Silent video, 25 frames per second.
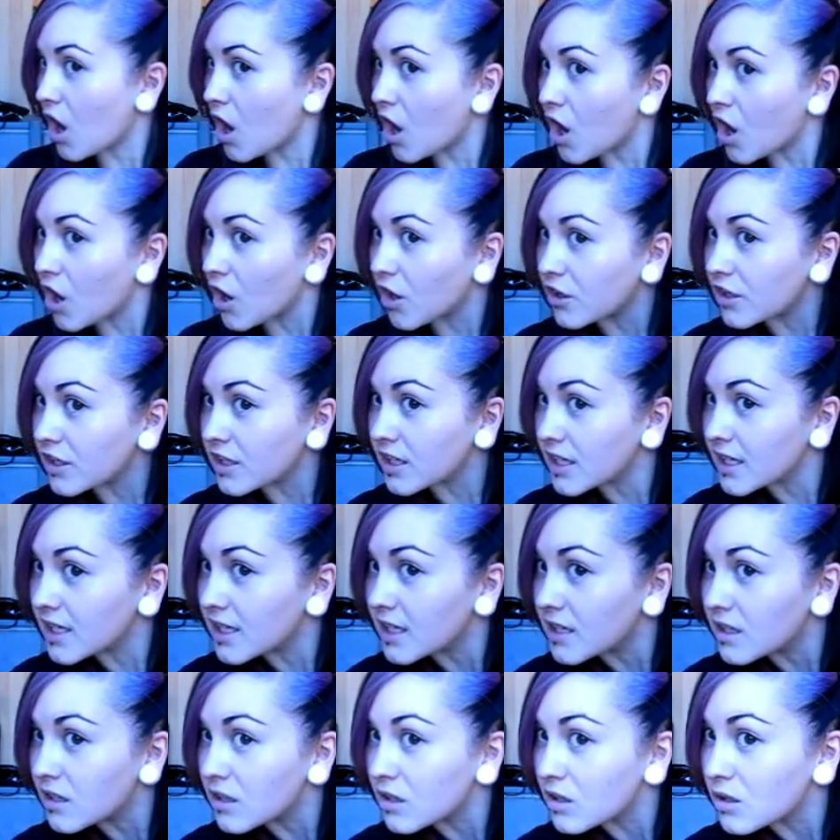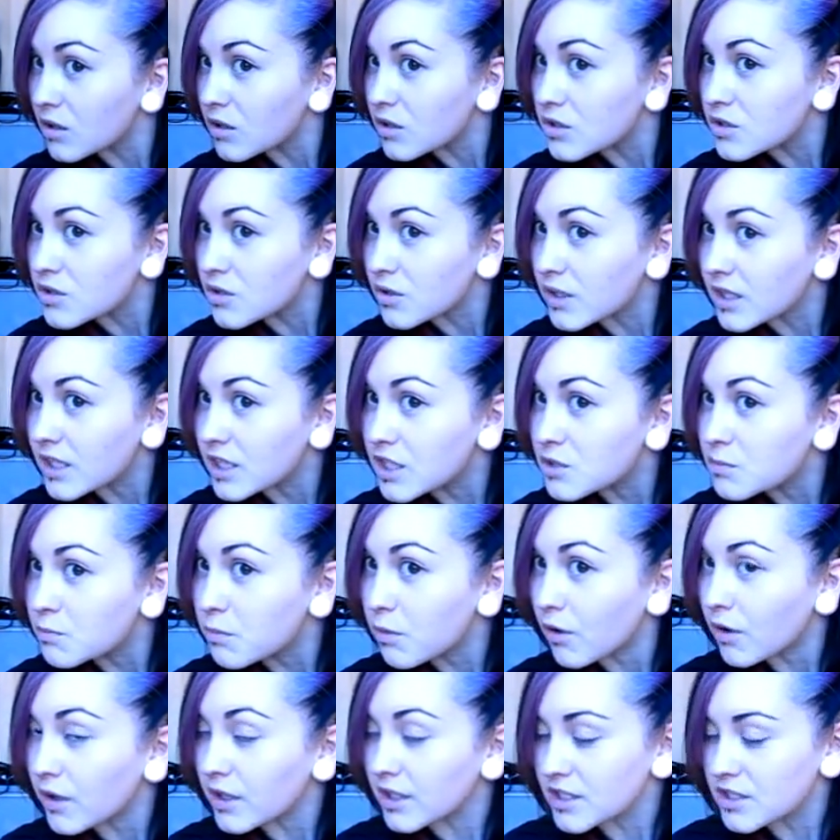on, so each
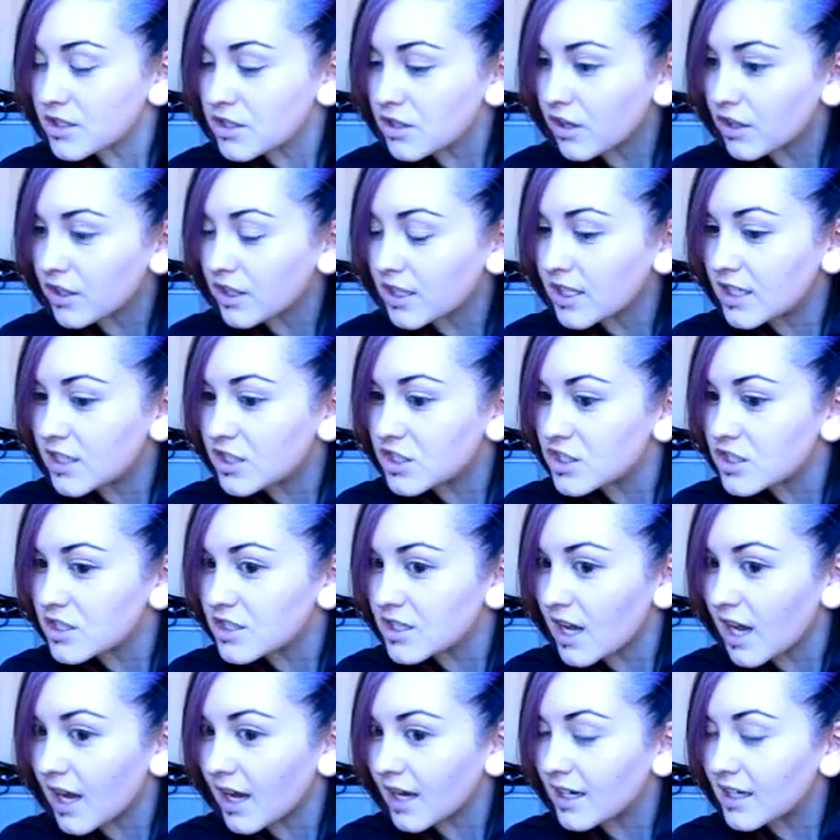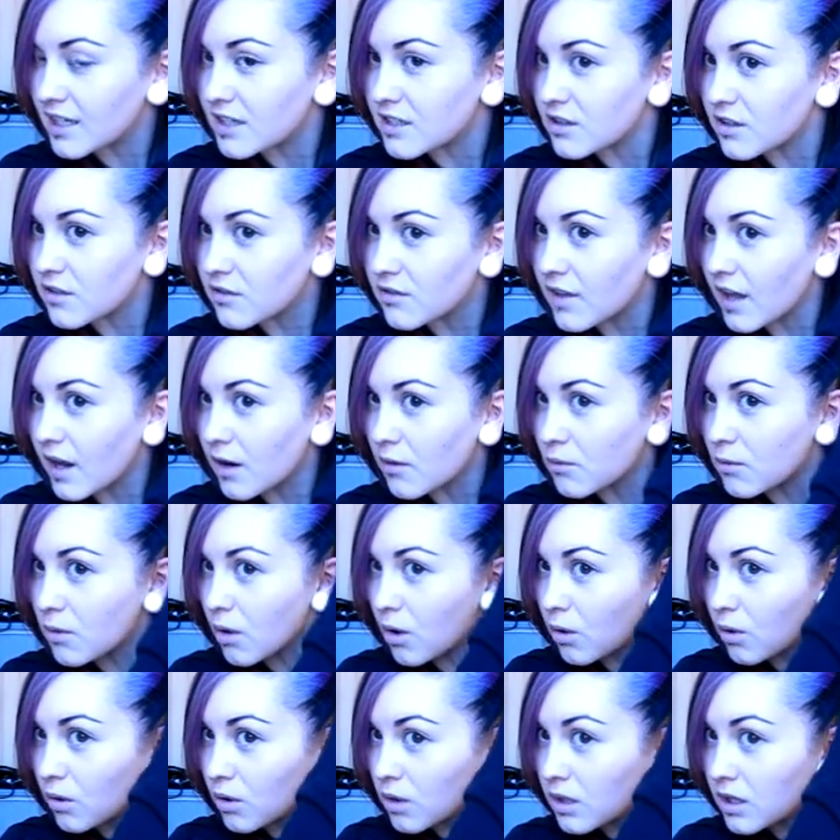point on each side of that
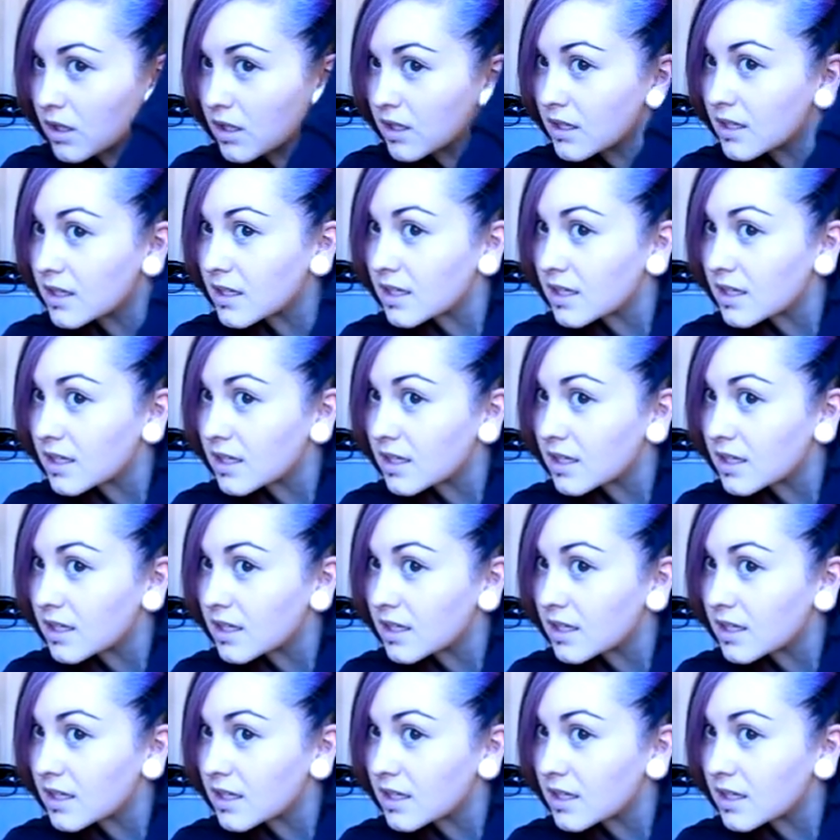roll,